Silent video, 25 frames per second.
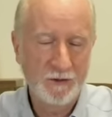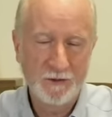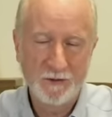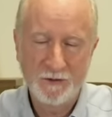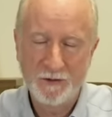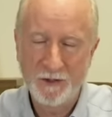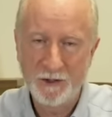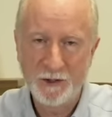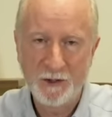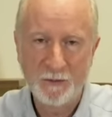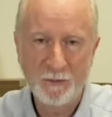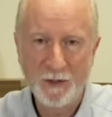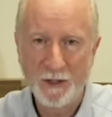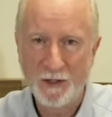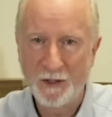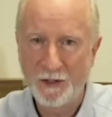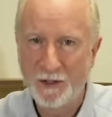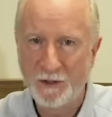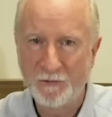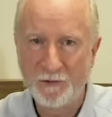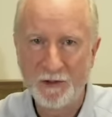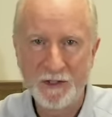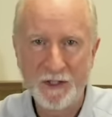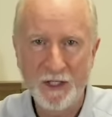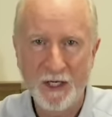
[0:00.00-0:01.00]
disability,
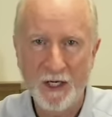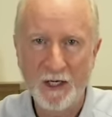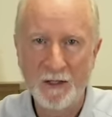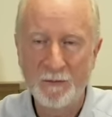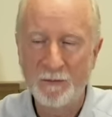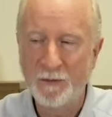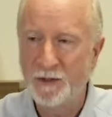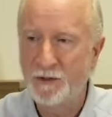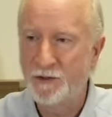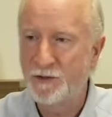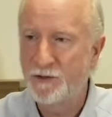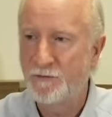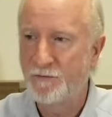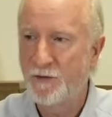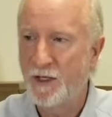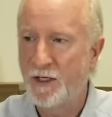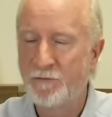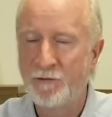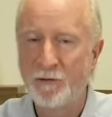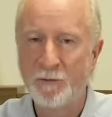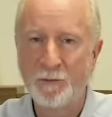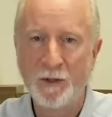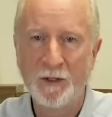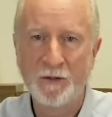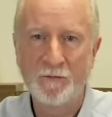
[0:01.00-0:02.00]
retirement,
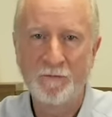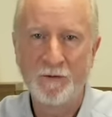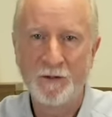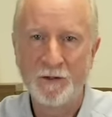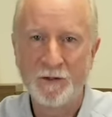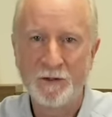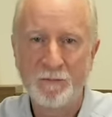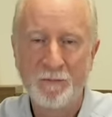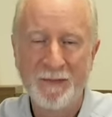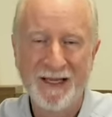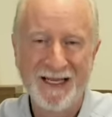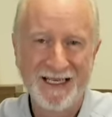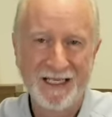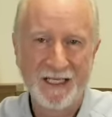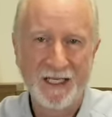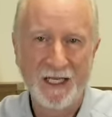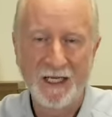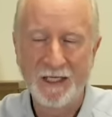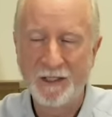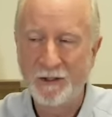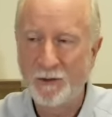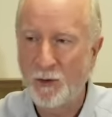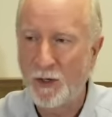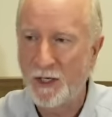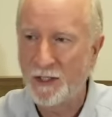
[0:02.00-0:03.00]
survivor benefits,
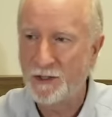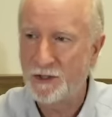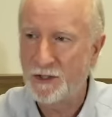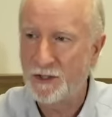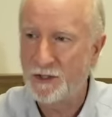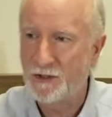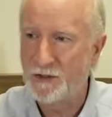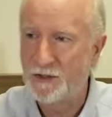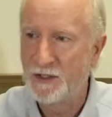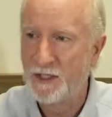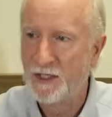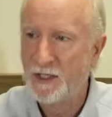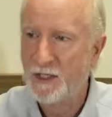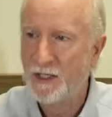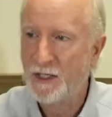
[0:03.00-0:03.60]
Medicaid questions,